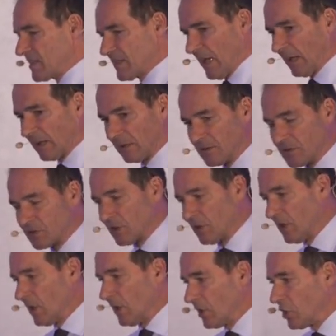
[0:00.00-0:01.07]
seconds
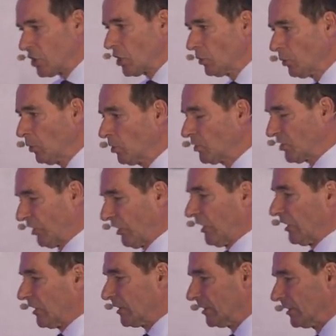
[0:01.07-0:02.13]
you will
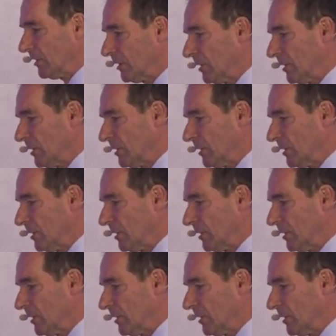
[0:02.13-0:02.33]
take